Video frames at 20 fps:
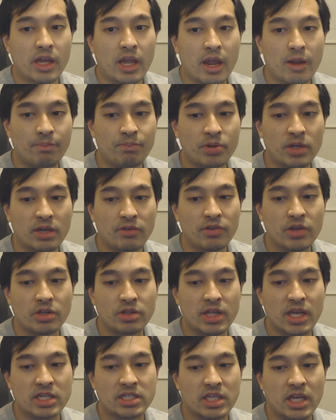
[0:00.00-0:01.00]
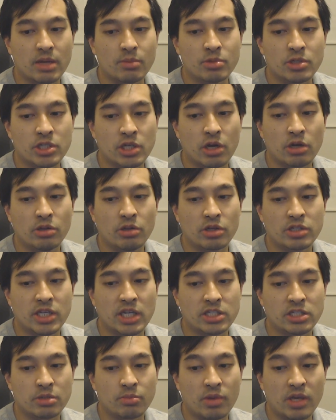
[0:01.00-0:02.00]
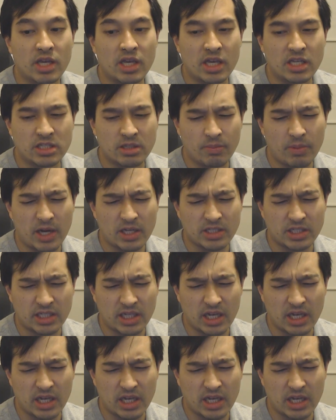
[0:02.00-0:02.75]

And preview of next episode looks like to me it's about to